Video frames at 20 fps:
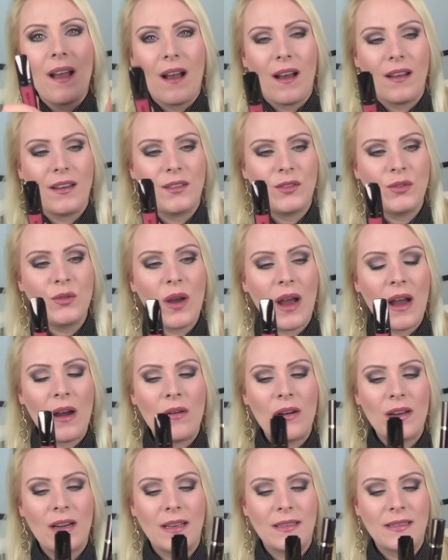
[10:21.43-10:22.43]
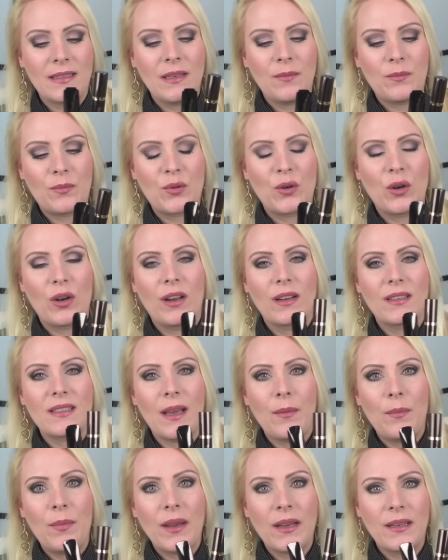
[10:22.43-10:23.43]
are the two Hourglass lip
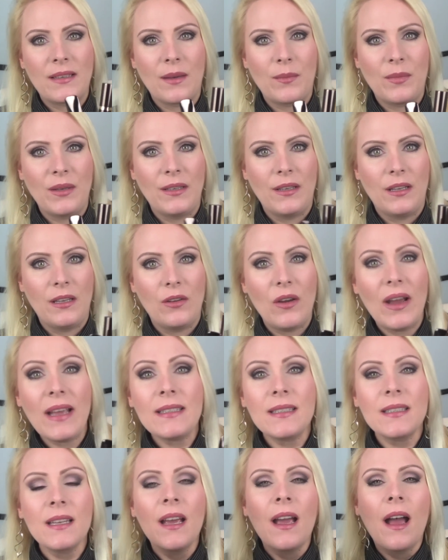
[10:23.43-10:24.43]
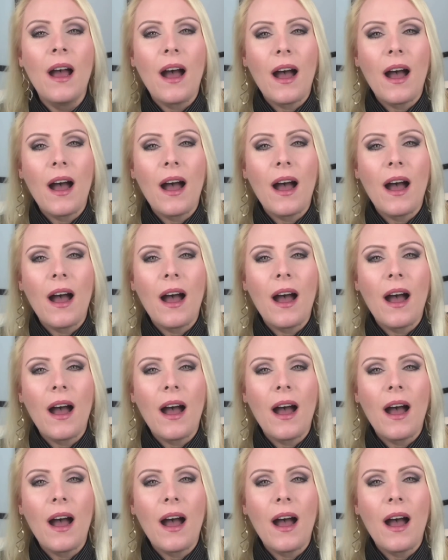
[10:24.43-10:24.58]
products I picked up in the US.